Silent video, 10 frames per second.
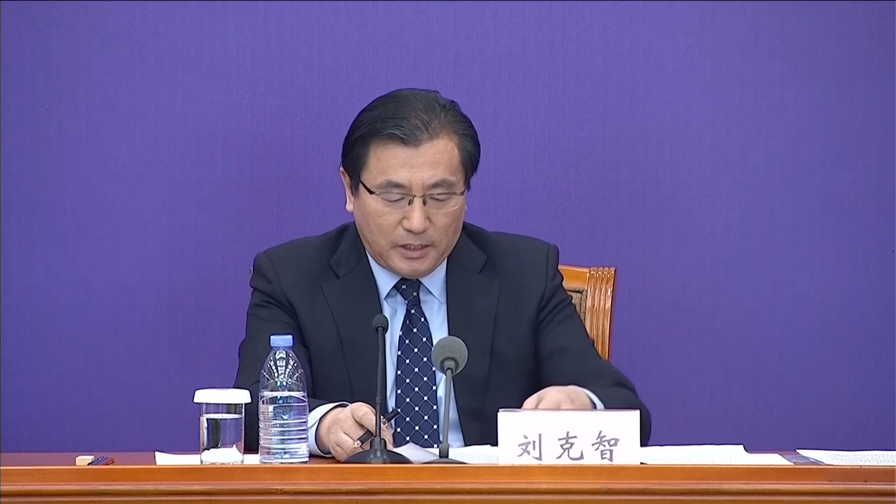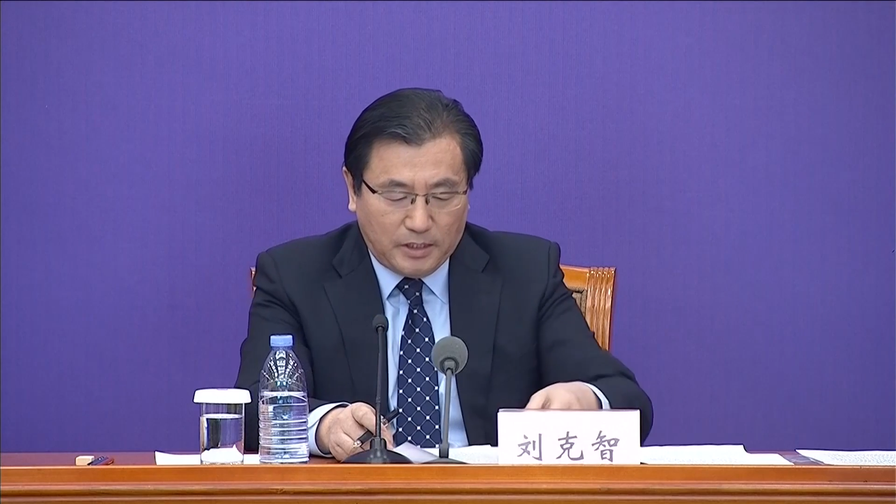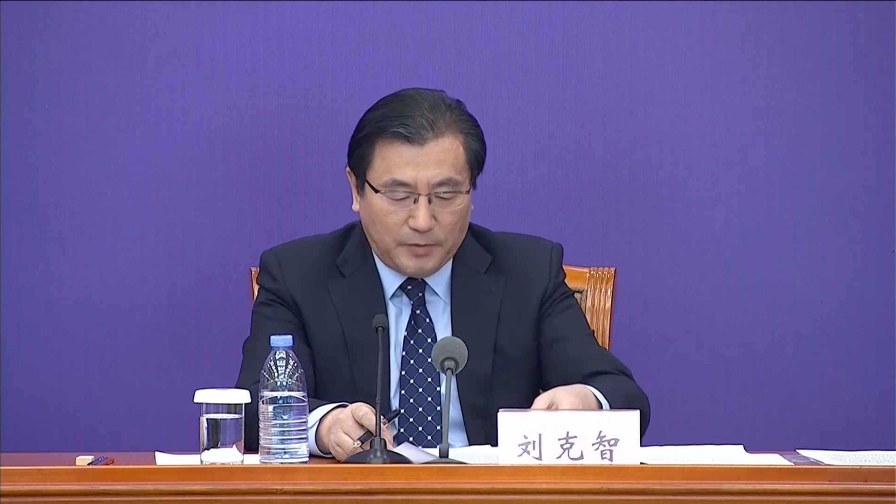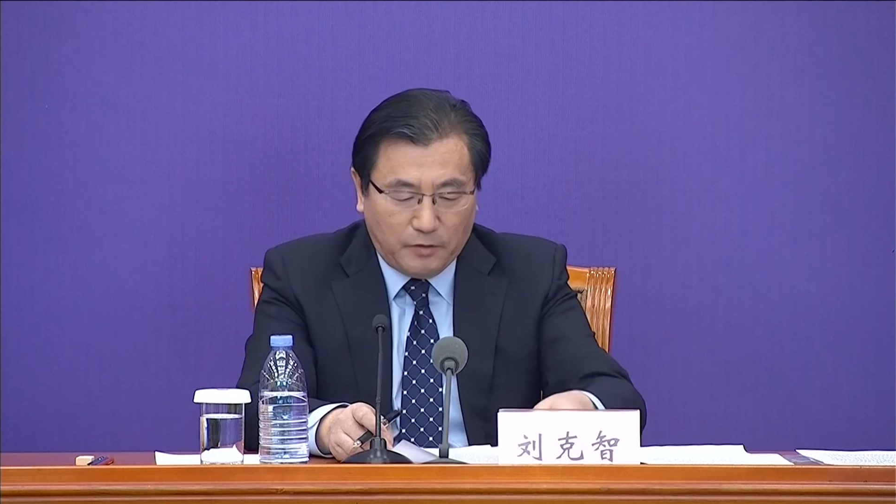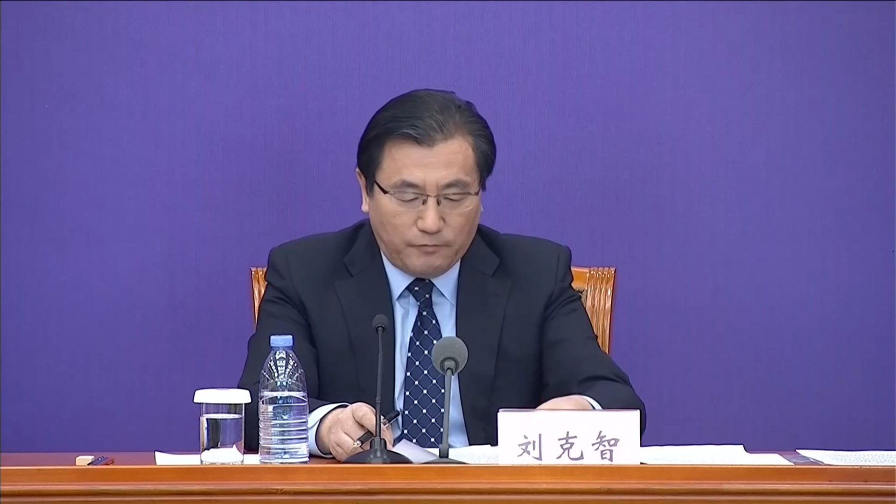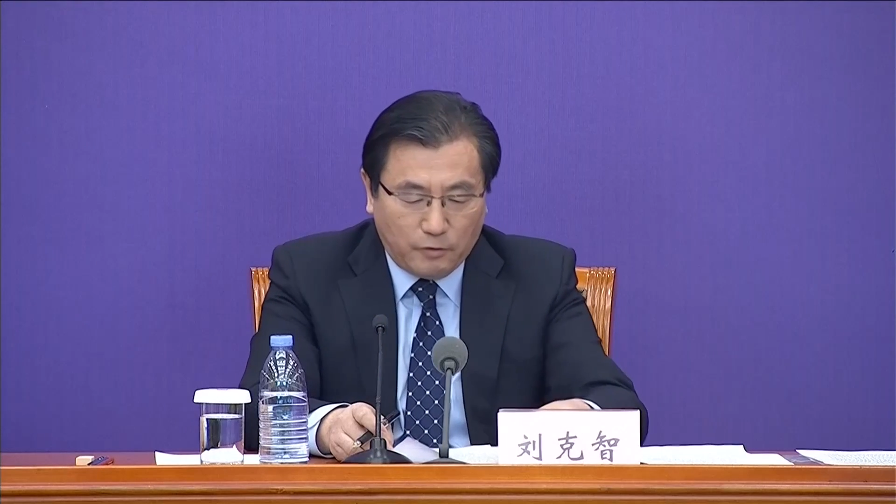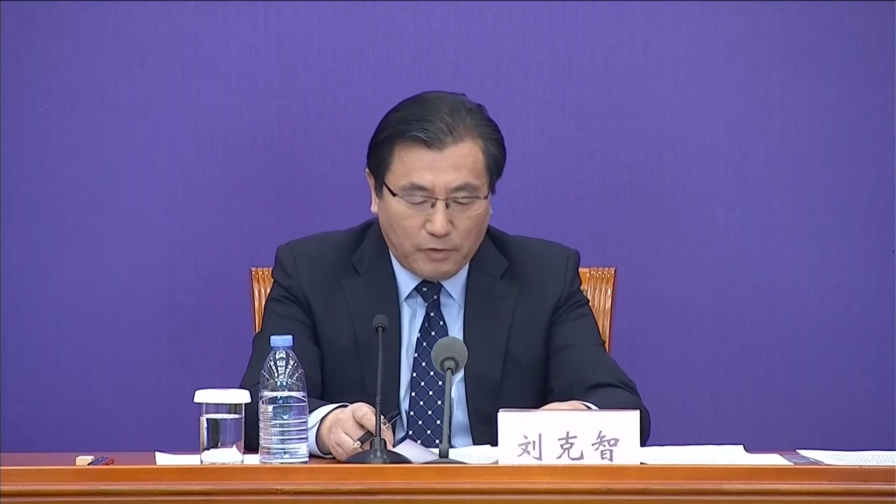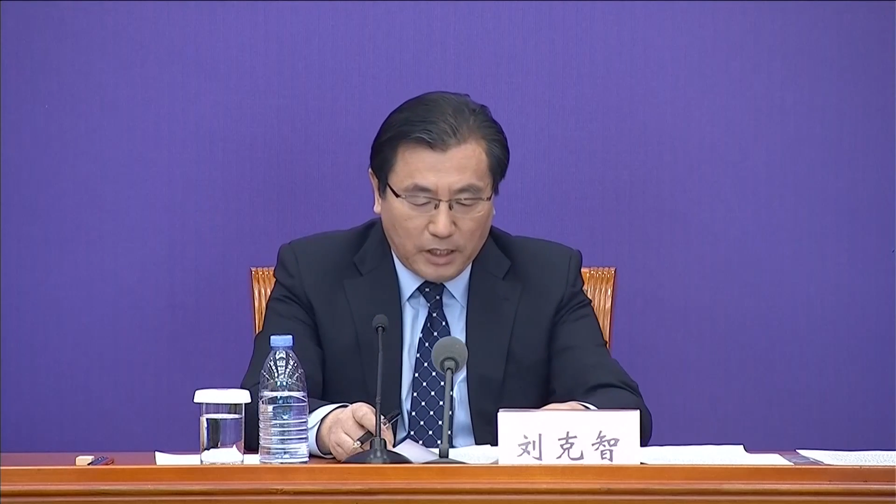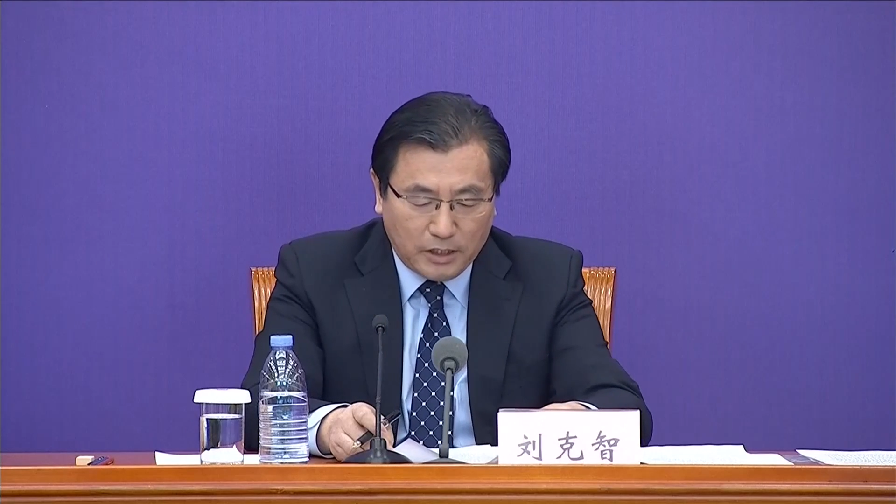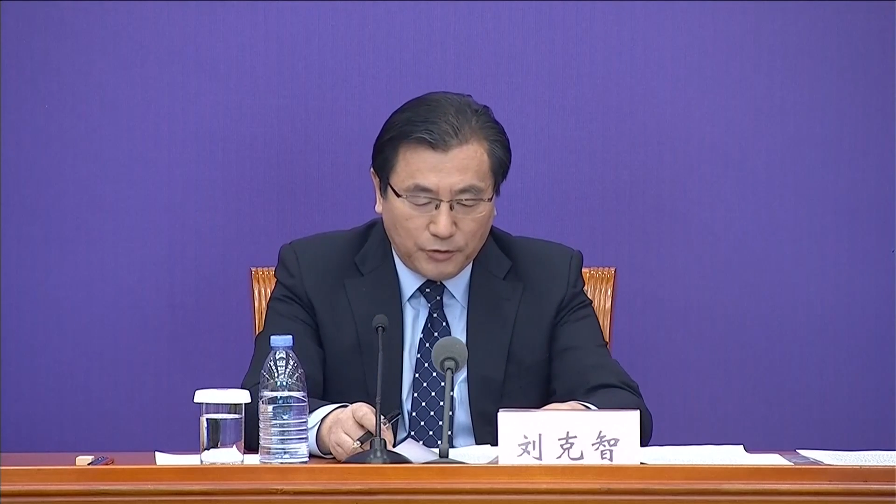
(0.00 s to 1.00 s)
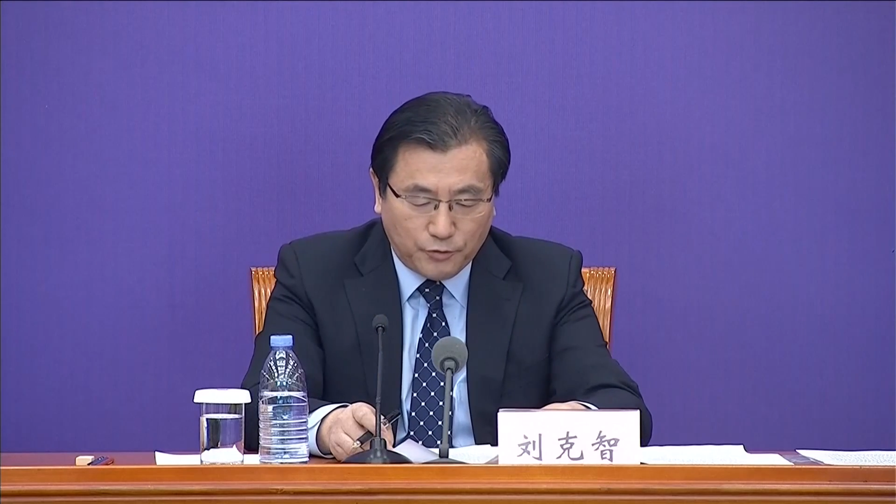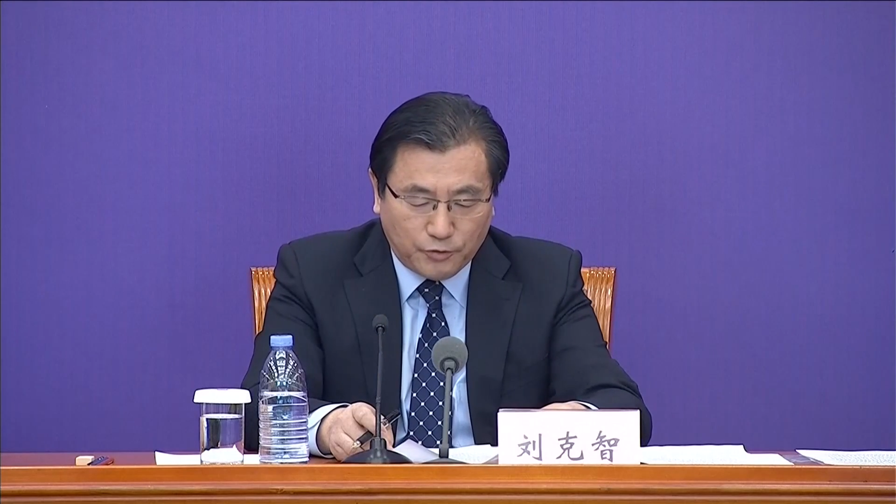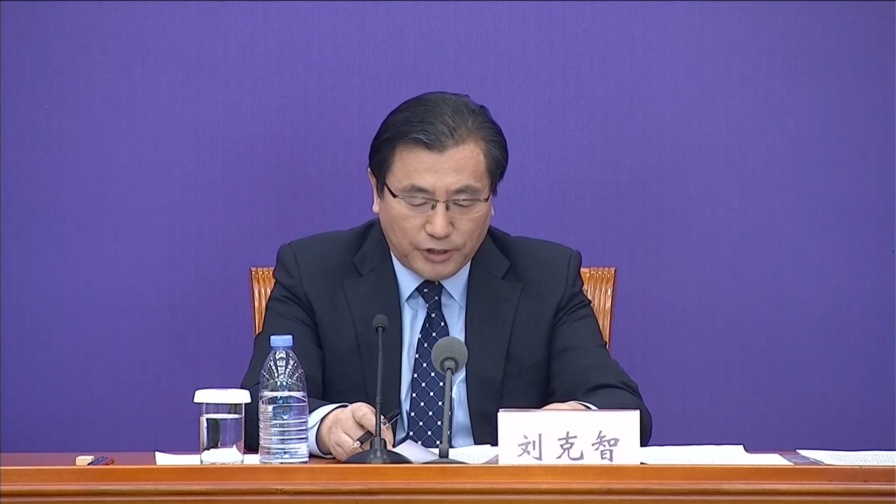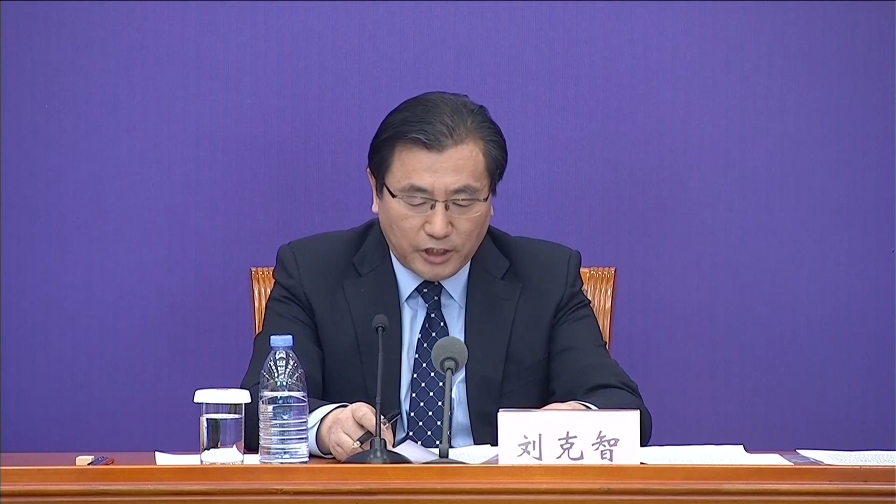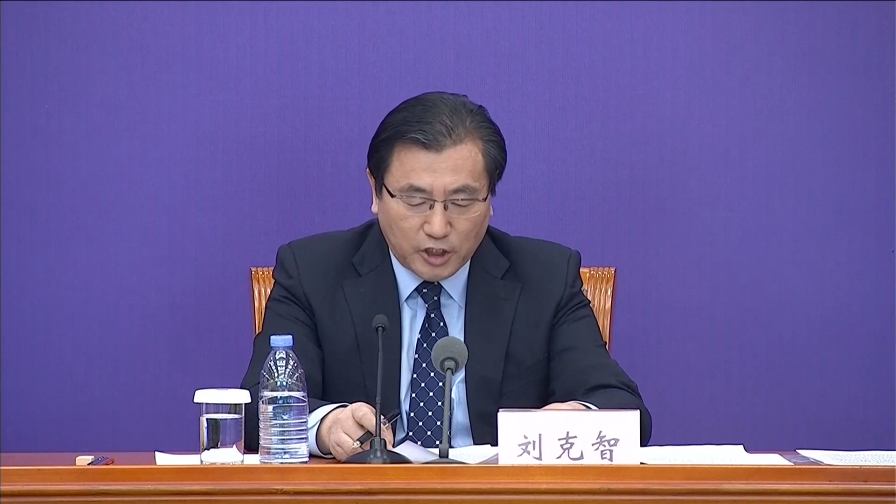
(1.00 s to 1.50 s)
of the contribution to
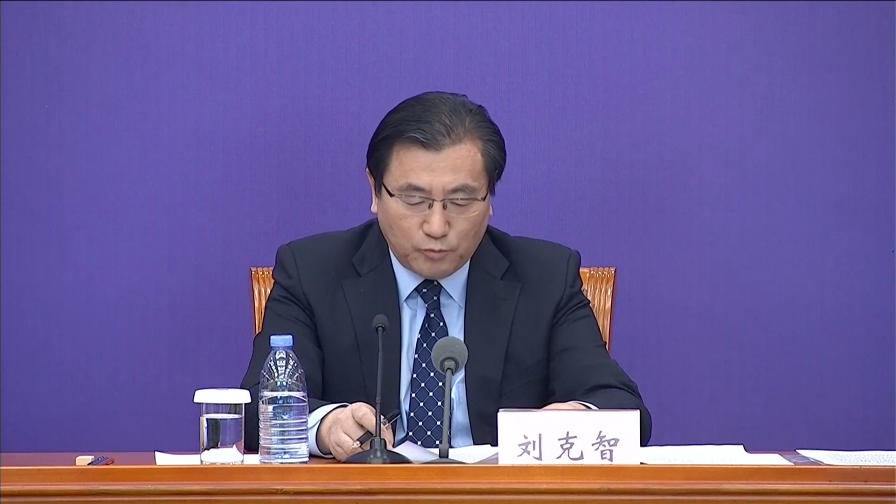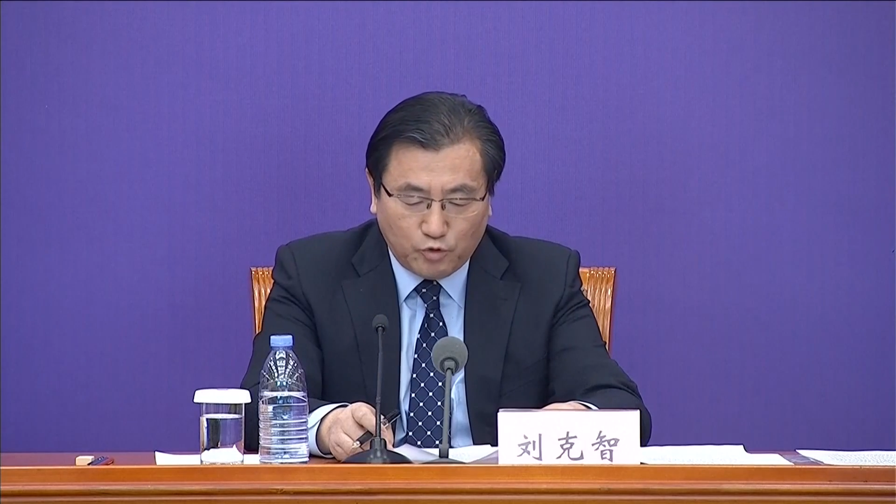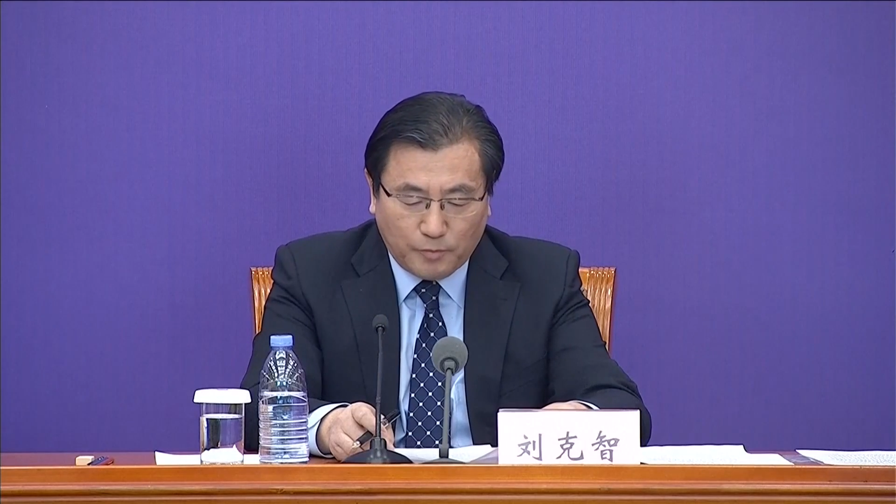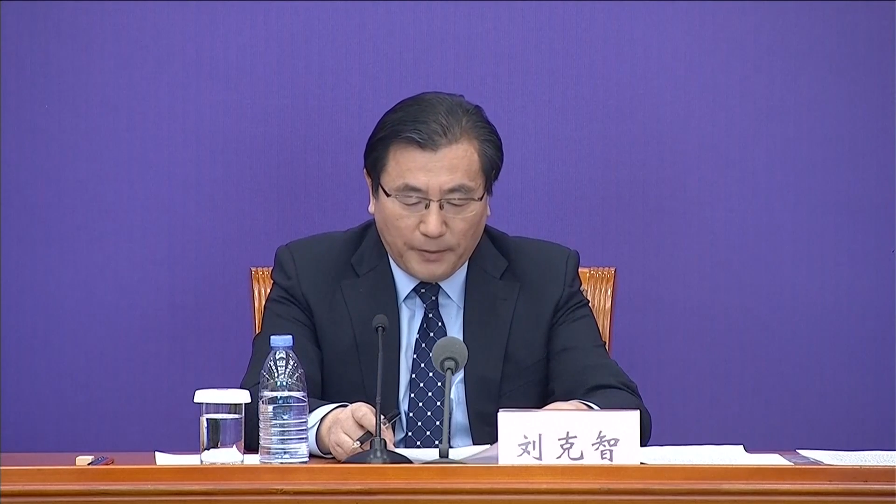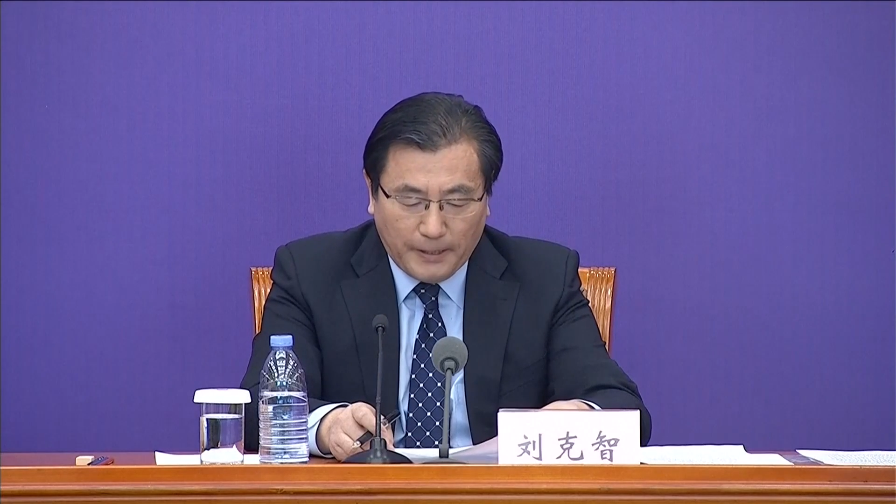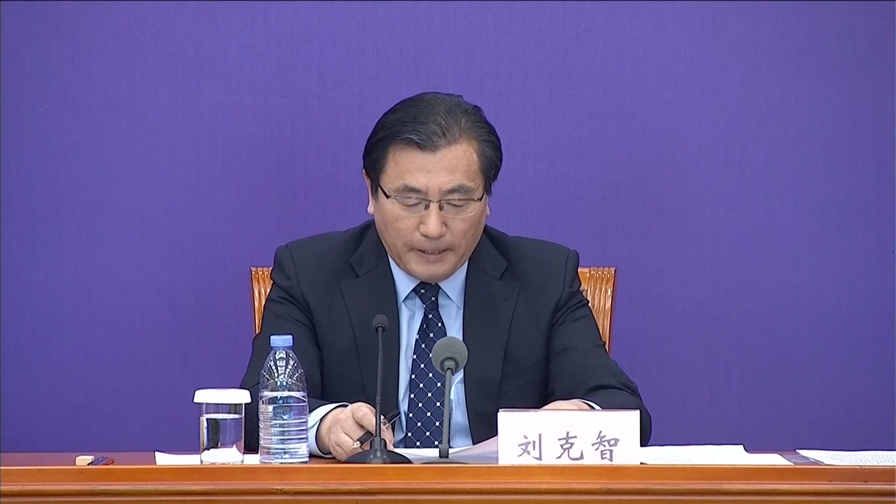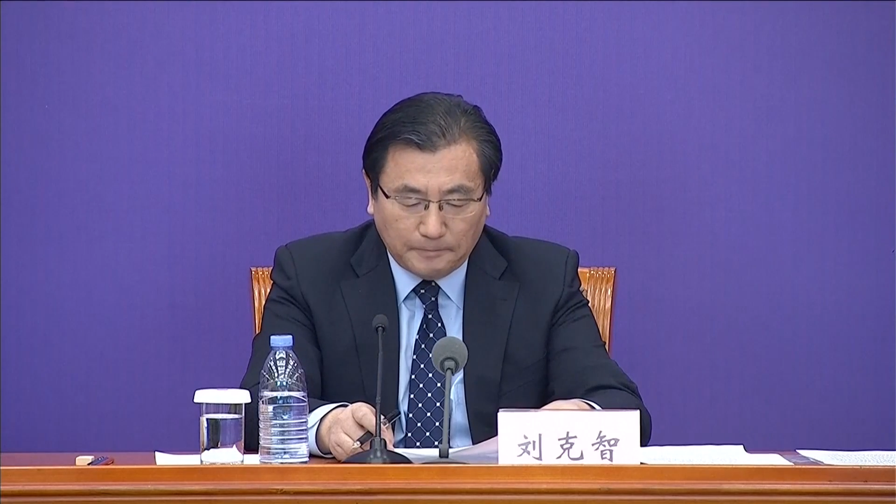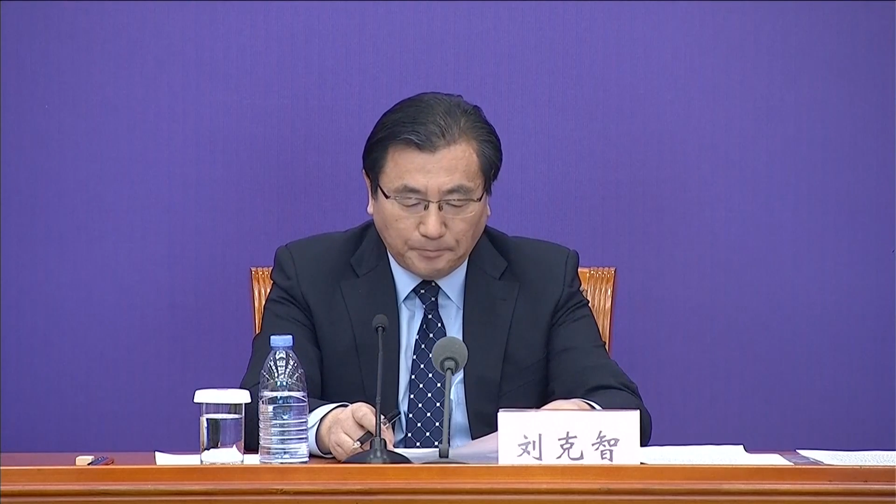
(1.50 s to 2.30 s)
the guarantee fund